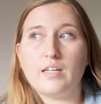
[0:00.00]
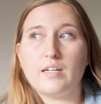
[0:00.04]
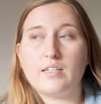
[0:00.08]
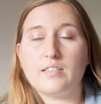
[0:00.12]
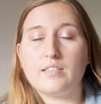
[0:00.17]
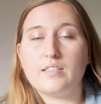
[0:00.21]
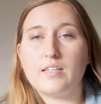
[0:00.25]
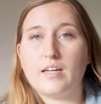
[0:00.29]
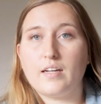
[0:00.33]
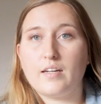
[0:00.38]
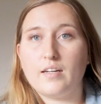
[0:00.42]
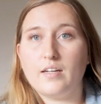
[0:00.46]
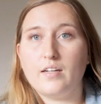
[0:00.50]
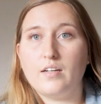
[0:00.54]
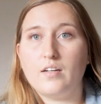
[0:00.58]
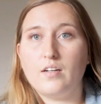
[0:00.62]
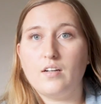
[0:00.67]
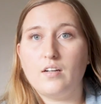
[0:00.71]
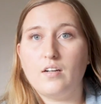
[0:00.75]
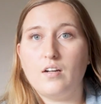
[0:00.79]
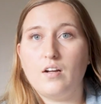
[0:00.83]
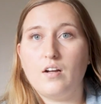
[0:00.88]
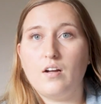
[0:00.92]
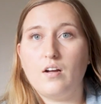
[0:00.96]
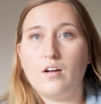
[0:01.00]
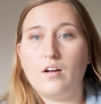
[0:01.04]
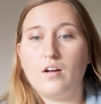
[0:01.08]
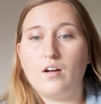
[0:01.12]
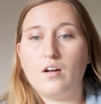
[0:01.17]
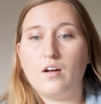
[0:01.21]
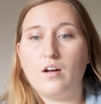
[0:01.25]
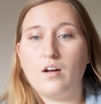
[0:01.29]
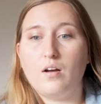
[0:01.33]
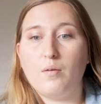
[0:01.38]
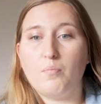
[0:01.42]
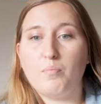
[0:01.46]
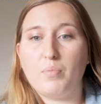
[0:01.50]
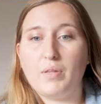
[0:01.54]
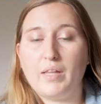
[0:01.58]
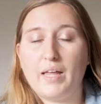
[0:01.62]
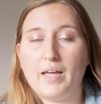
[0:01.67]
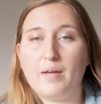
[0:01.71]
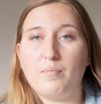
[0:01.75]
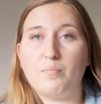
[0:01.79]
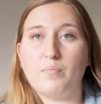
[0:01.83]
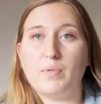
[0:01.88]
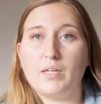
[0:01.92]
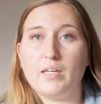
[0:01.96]
that second
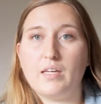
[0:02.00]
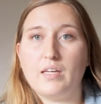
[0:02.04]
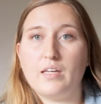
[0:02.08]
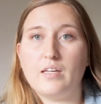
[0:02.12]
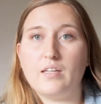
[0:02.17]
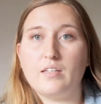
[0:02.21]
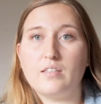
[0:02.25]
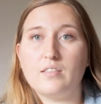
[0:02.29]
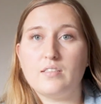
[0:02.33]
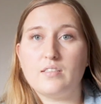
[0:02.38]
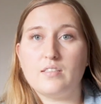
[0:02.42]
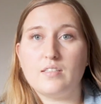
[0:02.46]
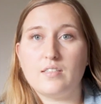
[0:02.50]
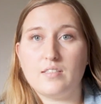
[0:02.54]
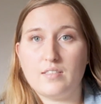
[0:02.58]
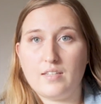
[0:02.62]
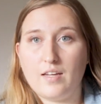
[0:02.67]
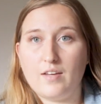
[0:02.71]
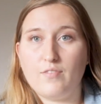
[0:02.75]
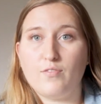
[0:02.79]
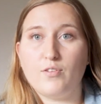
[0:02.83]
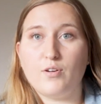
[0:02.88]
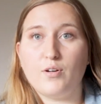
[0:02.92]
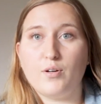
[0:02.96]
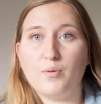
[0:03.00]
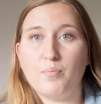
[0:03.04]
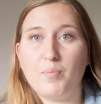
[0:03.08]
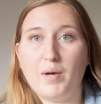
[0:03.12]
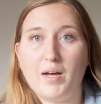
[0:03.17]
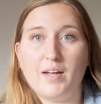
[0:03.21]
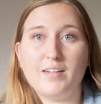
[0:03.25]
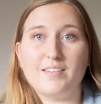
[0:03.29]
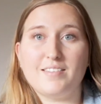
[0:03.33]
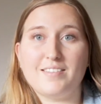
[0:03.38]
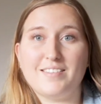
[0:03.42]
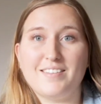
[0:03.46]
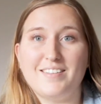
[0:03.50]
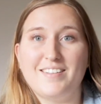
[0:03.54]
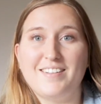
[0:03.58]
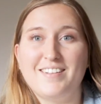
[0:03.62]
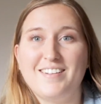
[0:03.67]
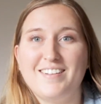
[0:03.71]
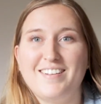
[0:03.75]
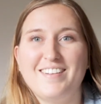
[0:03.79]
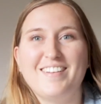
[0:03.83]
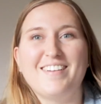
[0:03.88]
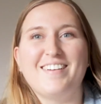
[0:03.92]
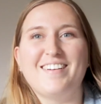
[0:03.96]
plan B to save your butt
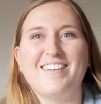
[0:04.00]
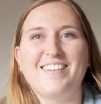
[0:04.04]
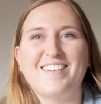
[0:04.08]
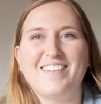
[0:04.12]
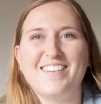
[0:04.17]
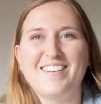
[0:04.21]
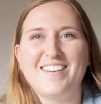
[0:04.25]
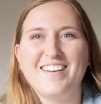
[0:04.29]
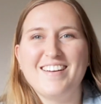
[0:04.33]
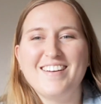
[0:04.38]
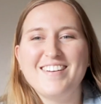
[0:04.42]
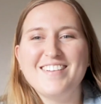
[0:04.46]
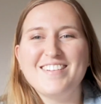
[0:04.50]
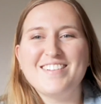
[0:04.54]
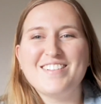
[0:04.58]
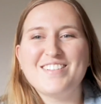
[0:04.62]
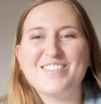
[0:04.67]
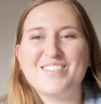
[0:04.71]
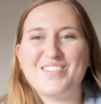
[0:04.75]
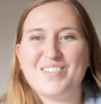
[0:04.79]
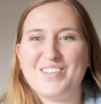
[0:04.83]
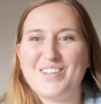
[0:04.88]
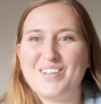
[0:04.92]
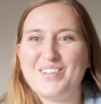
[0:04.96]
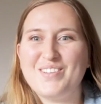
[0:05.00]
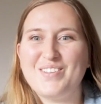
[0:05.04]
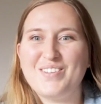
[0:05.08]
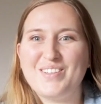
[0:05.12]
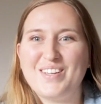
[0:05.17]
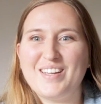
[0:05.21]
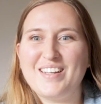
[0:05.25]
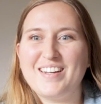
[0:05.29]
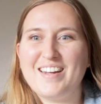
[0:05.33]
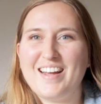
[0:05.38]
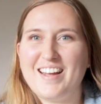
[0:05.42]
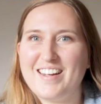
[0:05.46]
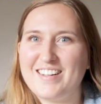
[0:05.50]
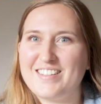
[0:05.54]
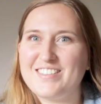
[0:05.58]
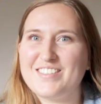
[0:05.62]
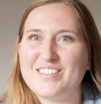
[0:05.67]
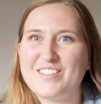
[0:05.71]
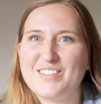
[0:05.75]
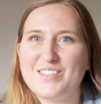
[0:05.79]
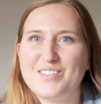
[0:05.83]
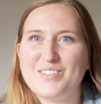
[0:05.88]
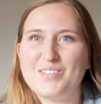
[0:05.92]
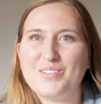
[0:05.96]
so that you can
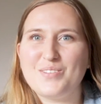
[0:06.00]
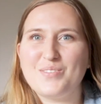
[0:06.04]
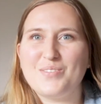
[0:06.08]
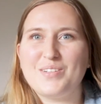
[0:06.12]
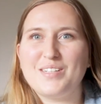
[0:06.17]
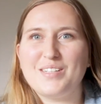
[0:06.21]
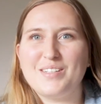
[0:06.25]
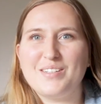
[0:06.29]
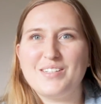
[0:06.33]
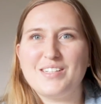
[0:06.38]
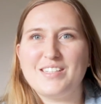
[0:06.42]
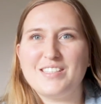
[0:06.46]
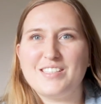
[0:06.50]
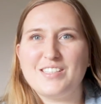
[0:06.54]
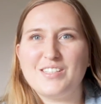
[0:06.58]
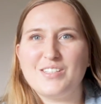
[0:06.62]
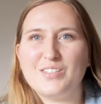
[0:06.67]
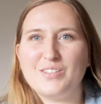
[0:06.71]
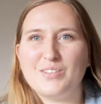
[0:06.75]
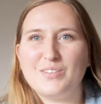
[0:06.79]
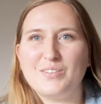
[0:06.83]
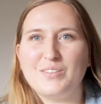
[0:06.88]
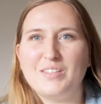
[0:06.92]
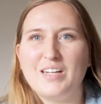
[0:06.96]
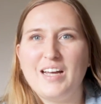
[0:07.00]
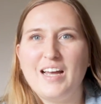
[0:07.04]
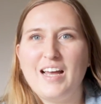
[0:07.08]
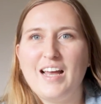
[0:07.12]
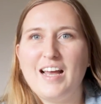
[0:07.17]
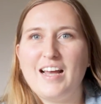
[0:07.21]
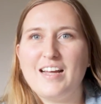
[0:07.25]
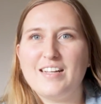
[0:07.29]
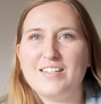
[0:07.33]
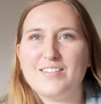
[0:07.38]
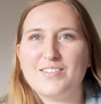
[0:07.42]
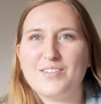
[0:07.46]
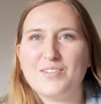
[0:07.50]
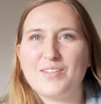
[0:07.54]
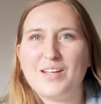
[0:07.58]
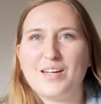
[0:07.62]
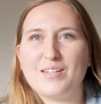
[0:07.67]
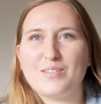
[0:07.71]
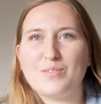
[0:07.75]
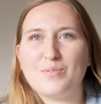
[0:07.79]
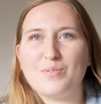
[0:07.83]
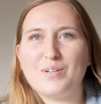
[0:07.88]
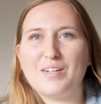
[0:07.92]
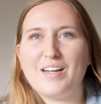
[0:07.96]
actually do what you need to do. And so
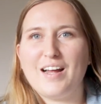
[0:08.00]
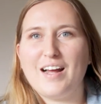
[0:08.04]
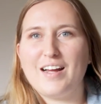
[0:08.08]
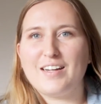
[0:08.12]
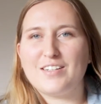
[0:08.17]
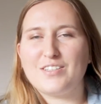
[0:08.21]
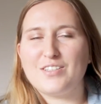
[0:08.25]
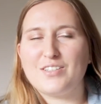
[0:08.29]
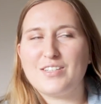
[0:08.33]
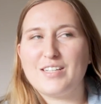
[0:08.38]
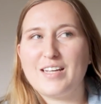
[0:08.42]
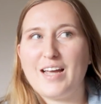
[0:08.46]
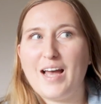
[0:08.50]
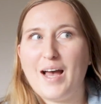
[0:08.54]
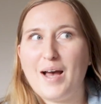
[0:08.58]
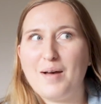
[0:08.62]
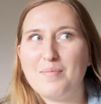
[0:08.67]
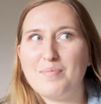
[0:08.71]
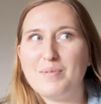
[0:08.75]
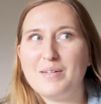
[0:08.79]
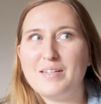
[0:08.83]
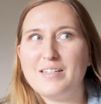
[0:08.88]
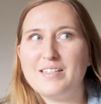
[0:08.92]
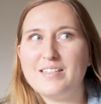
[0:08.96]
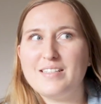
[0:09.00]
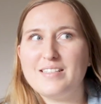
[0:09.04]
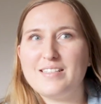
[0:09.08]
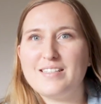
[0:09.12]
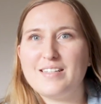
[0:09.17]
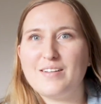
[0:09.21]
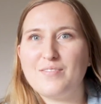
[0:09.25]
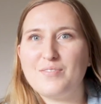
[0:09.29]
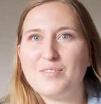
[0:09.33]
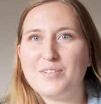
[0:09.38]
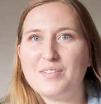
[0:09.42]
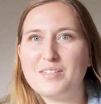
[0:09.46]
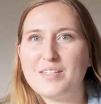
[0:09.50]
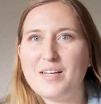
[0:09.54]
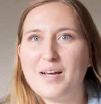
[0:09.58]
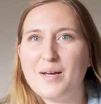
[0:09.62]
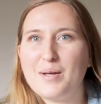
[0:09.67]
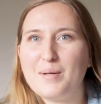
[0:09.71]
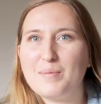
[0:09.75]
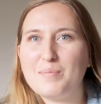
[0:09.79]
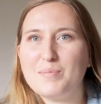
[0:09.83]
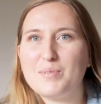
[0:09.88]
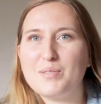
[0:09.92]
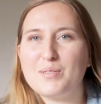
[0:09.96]
that's what actually happened several
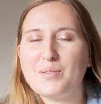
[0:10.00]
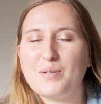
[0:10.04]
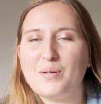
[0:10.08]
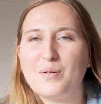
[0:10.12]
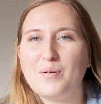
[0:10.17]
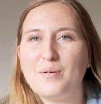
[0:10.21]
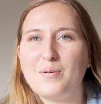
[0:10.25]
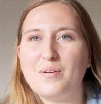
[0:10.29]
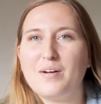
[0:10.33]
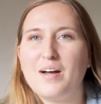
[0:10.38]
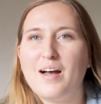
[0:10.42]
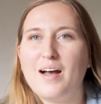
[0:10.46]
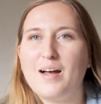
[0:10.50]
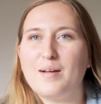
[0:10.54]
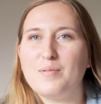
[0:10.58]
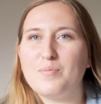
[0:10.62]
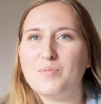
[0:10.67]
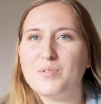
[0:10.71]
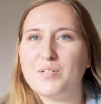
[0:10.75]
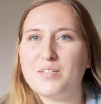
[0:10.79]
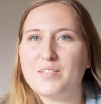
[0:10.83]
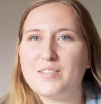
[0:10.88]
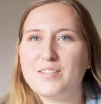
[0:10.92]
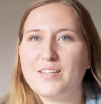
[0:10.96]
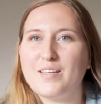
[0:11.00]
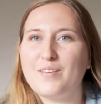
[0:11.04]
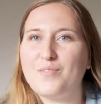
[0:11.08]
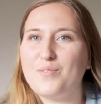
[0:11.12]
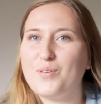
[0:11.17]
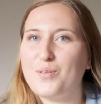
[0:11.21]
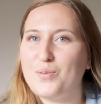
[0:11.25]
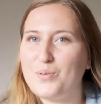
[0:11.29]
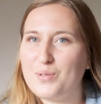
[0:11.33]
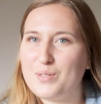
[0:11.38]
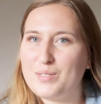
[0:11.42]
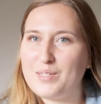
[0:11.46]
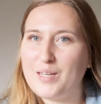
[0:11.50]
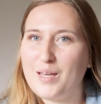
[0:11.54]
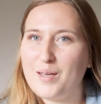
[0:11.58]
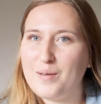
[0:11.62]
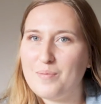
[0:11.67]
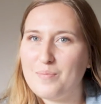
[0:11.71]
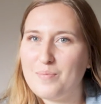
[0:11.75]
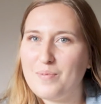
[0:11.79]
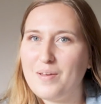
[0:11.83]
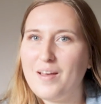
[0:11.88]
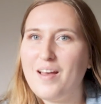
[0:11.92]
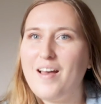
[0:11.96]
times. So I'm just giving you a
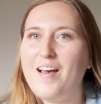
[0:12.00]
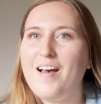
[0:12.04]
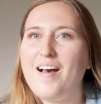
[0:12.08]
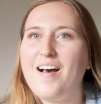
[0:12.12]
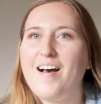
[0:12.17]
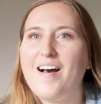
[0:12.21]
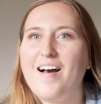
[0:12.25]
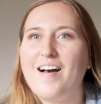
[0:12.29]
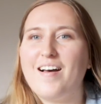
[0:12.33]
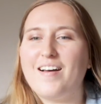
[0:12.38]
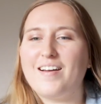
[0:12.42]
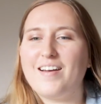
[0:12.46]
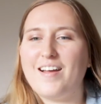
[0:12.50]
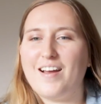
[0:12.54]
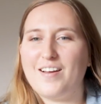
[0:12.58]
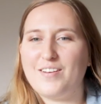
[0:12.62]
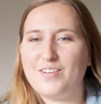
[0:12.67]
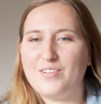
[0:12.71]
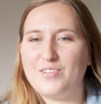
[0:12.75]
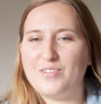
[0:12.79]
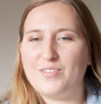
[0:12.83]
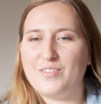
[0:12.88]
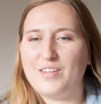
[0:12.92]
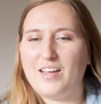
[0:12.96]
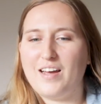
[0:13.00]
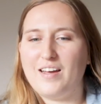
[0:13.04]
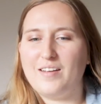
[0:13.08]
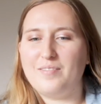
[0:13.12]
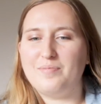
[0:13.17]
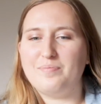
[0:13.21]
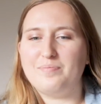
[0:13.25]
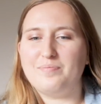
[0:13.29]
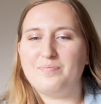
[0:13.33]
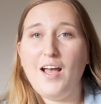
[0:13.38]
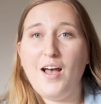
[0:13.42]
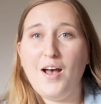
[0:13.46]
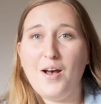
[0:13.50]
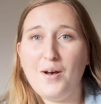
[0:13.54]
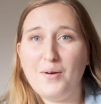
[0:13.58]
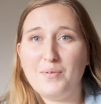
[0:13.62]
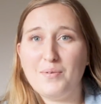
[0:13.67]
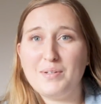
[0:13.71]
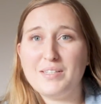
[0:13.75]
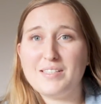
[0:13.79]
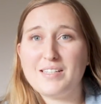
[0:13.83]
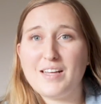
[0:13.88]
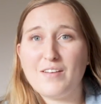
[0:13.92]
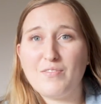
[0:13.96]
tip on how to do that.
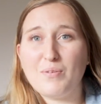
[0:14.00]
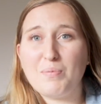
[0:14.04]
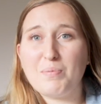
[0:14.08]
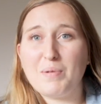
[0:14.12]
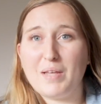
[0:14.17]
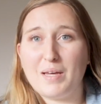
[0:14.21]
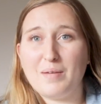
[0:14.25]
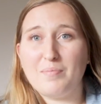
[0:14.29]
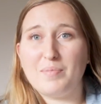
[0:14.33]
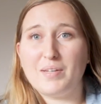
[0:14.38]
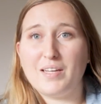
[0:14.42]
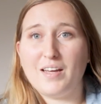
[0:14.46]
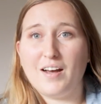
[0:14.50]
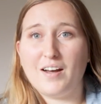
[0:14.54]
Always have a plan B